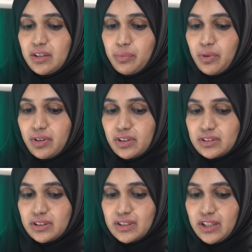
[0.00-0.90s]

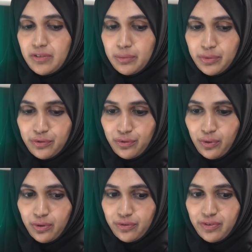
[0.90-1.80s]
product development
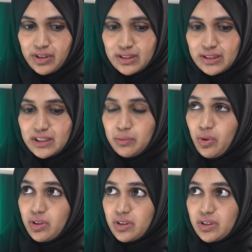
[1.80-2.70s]
for facility
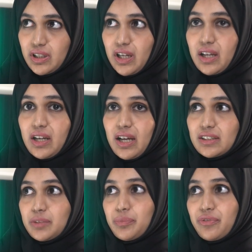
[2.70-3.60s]
monitoring and
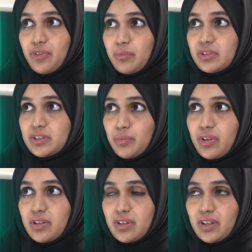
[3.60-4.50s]
asset performance
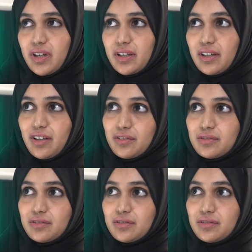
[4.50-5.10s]
monitoring right now.